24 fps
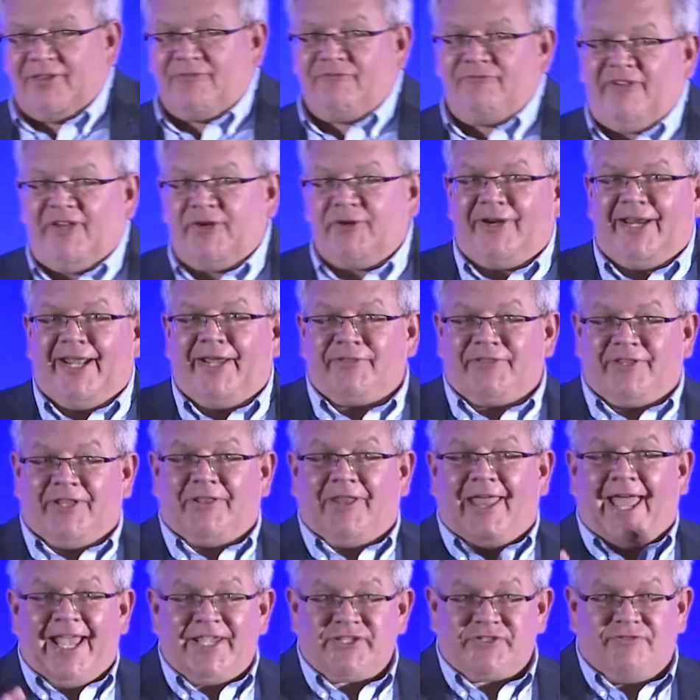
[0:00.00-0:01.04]
figuring out the
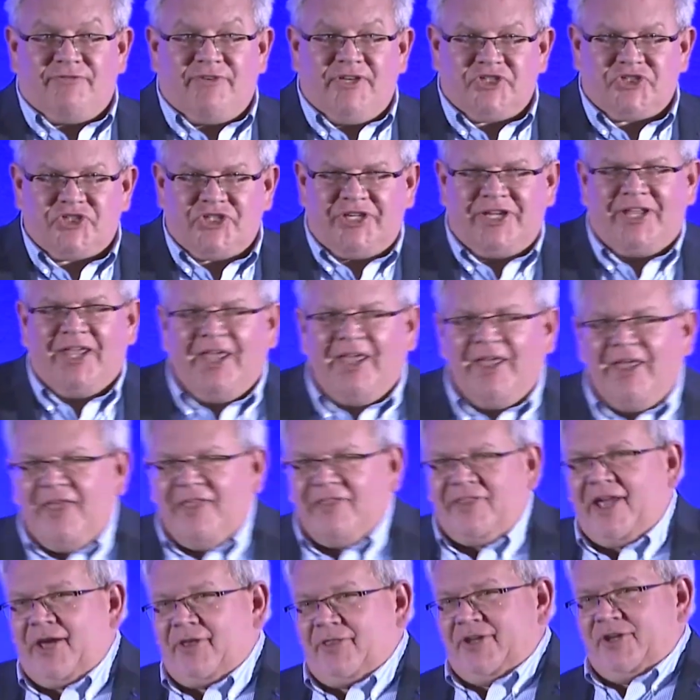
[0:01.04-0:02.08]
last vision.
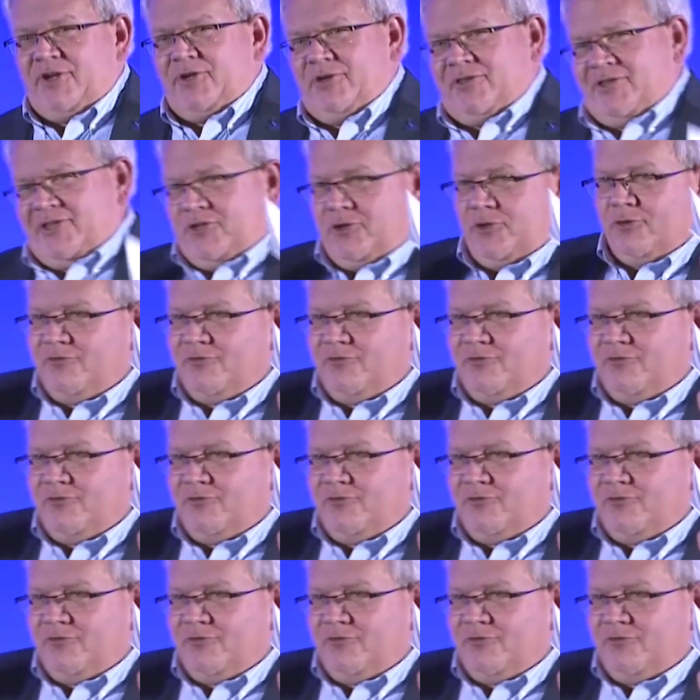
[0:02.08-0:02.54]
Now the new